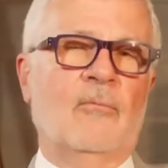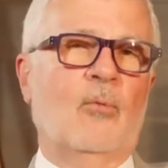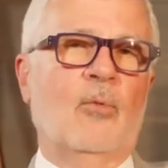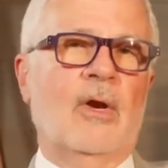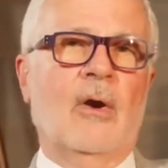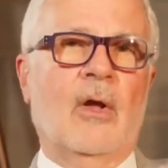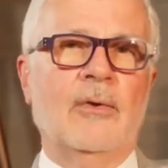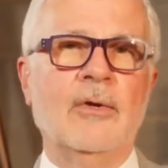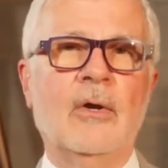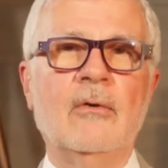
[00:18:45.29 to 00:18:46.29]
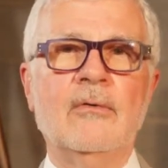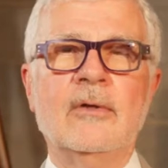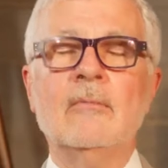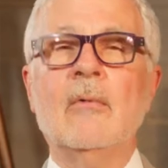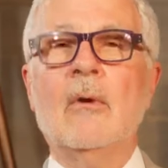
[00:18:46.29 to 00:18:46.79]
we all know
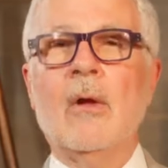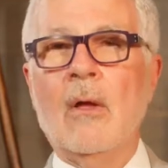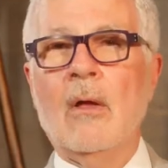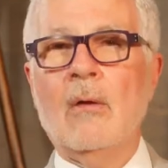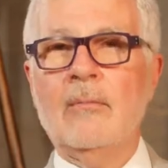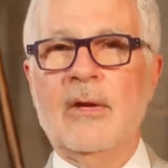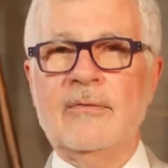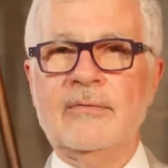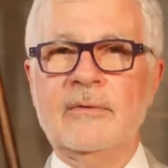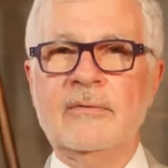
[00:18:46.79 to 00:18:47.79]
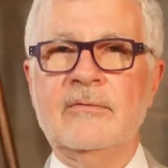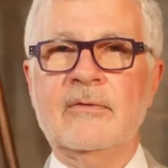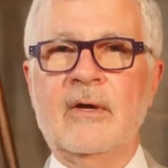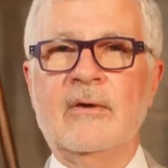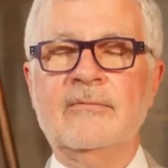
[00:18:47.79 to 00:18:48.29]
that all methods
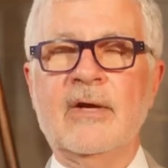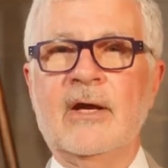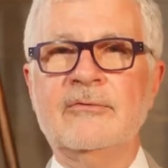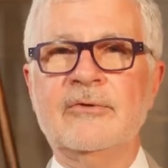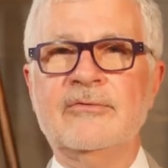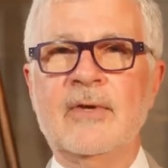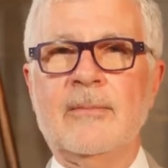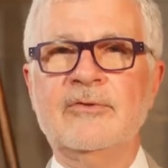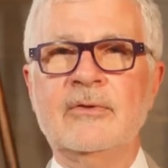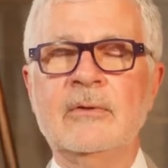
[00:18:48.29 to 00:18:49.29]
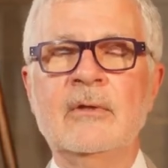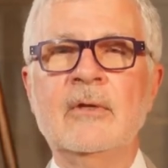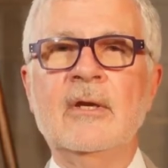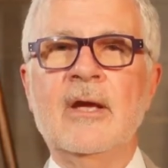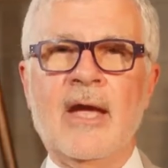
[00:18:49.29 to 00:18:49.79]
of contraception
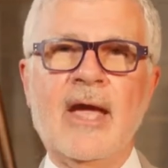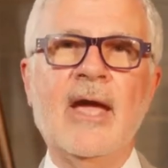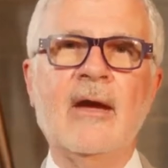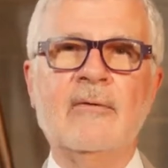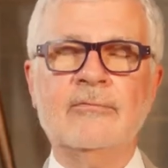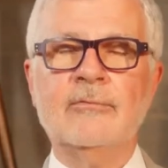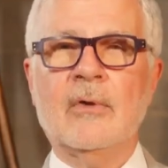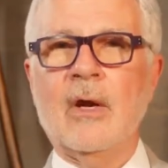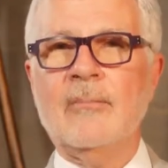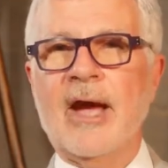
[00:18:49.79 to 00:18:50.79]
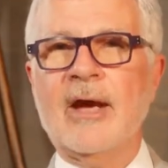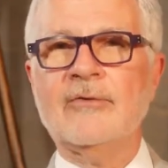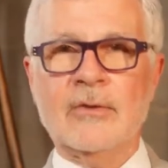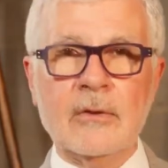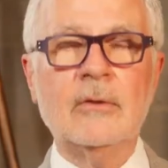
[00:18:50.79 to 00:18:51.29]
have
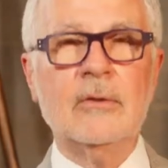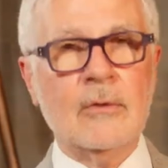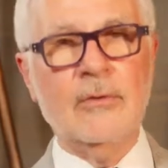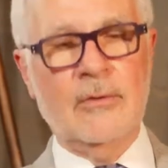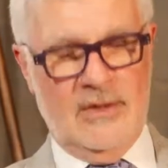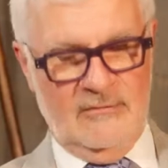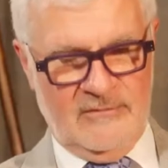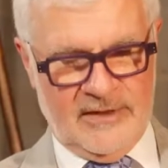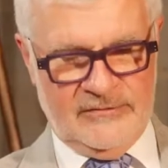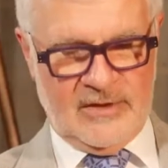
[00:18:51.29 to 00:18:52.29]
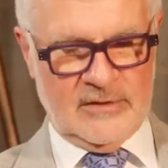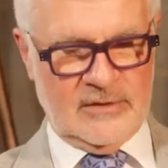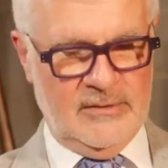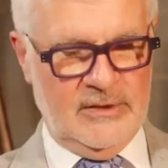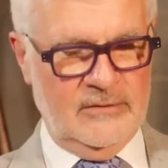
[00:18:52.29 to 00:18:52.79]
drawbacks, including
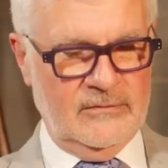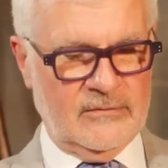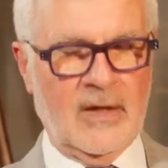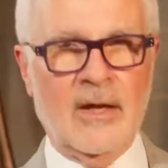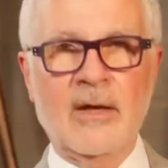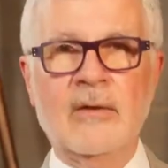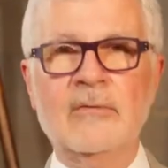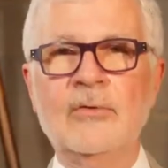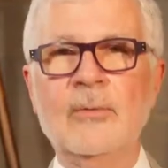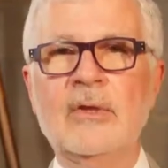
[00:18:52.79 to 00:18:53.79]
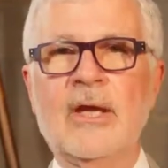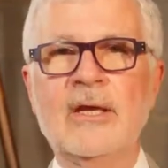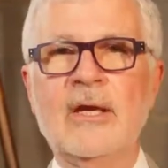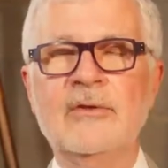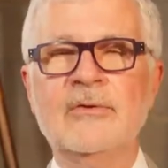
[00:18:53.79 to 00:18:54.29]
vasectomies and tubal
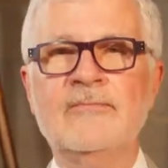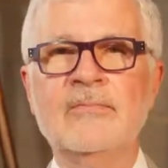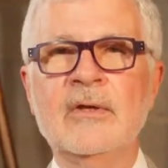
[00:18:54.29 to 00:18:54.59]
ligation.